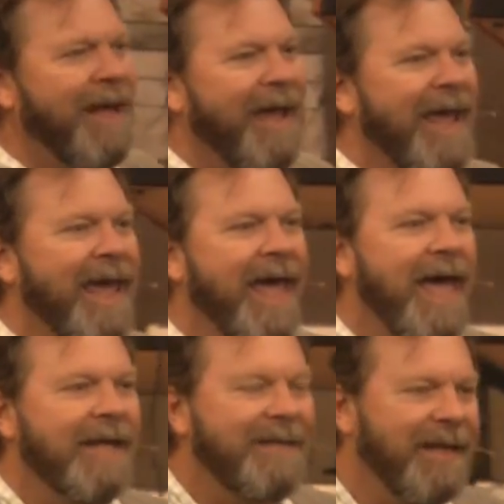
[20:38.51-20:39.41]
he
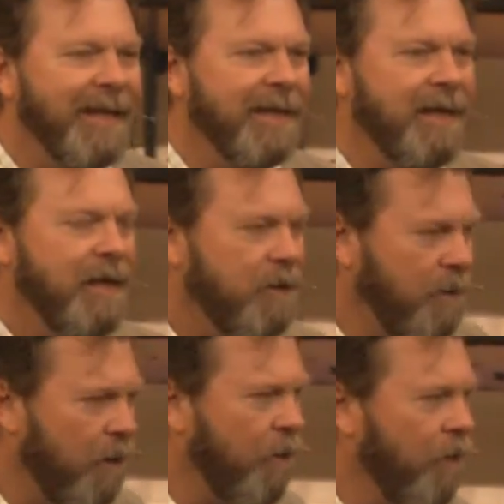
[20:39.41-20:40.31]
didn't
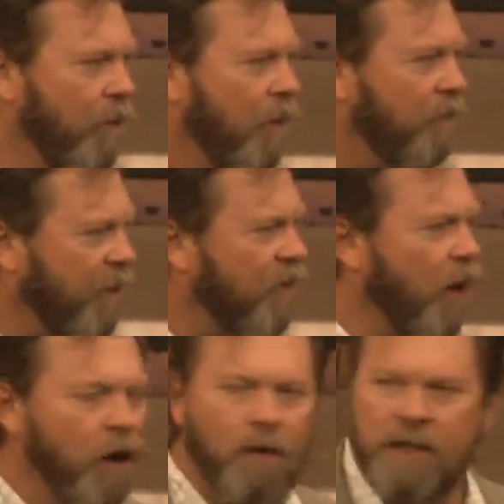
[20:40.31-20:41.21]
know that the
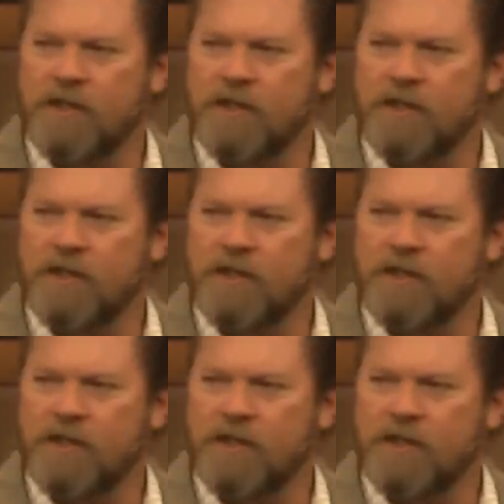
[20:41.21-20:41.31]
Holy